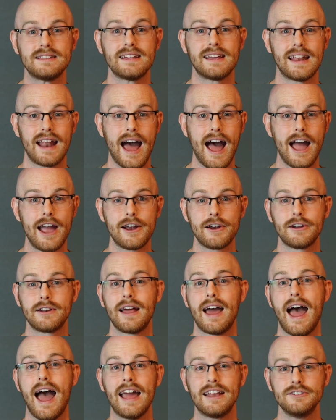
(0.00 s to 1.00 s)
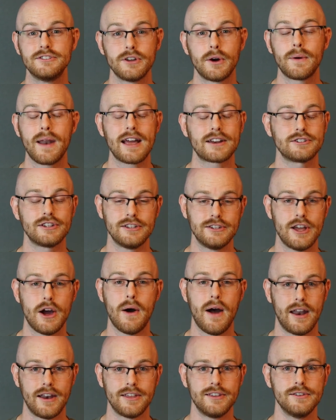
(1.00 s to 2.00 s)
to get hired. I don't actually know
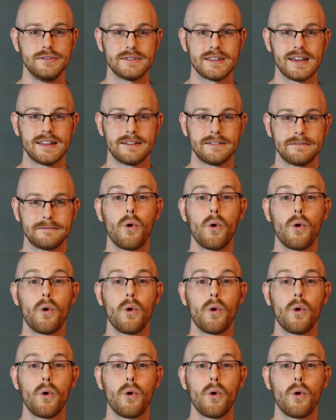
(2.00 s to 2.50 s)
how to use it.